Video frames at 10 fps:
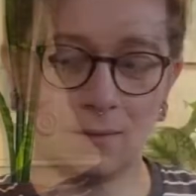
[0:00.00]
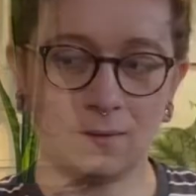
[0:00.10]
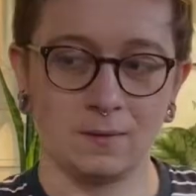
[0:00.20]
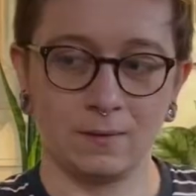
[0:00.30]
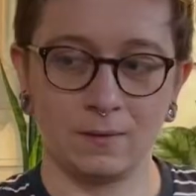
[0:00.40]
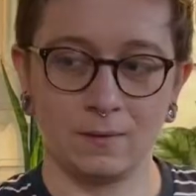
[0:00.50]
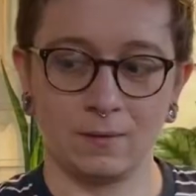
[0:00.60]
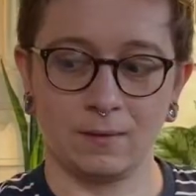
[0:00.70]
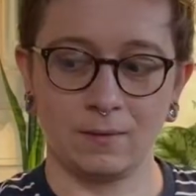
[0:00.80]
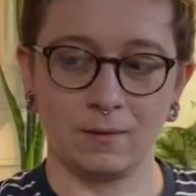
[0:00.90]

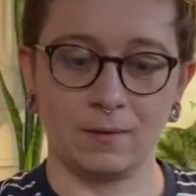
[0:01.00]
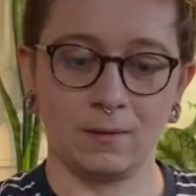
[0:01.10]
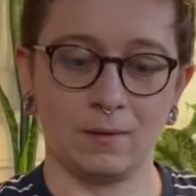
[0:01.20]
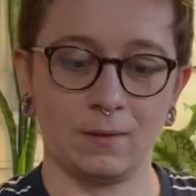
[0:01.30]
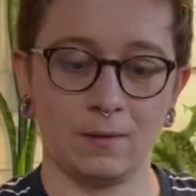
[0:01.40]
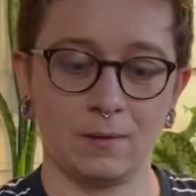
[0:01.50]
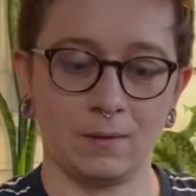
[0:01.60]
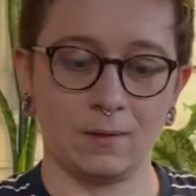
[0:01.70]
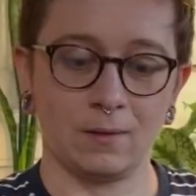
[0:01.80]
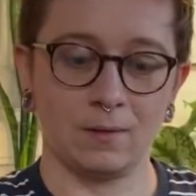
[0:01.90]

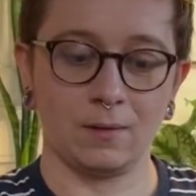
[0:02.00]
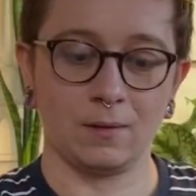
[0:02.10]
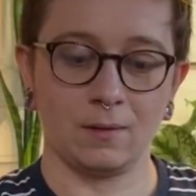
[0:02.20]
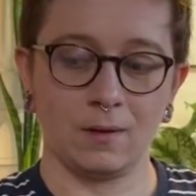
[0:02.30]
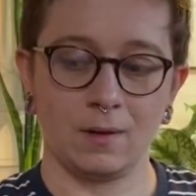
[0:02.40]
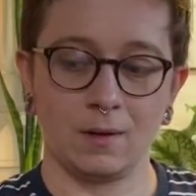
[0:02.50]
(no one is talking)